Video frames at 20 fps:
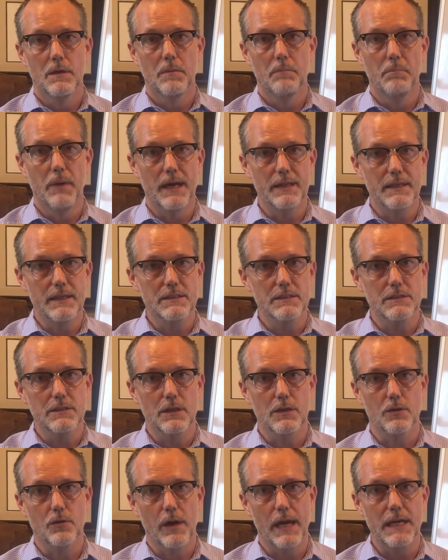But this is a
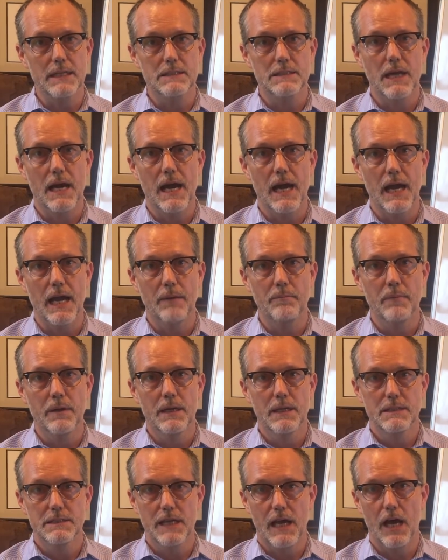great time
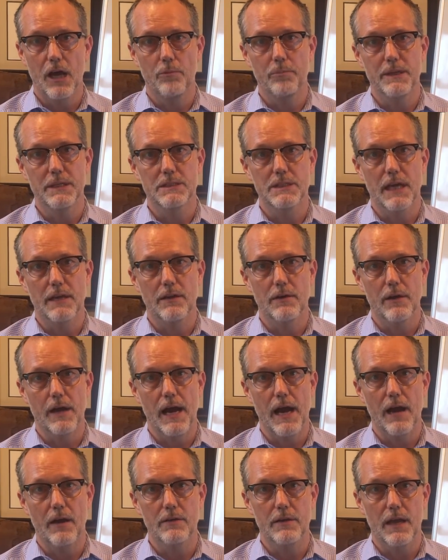to help each other
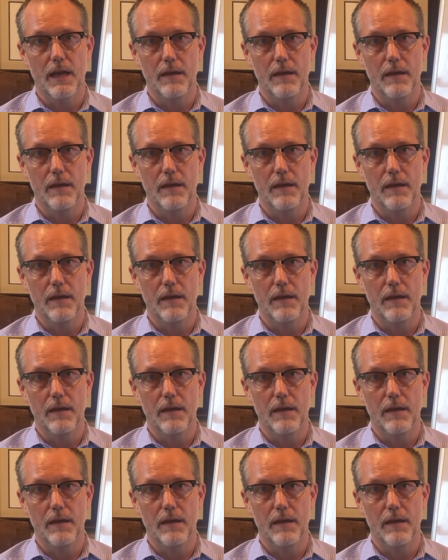out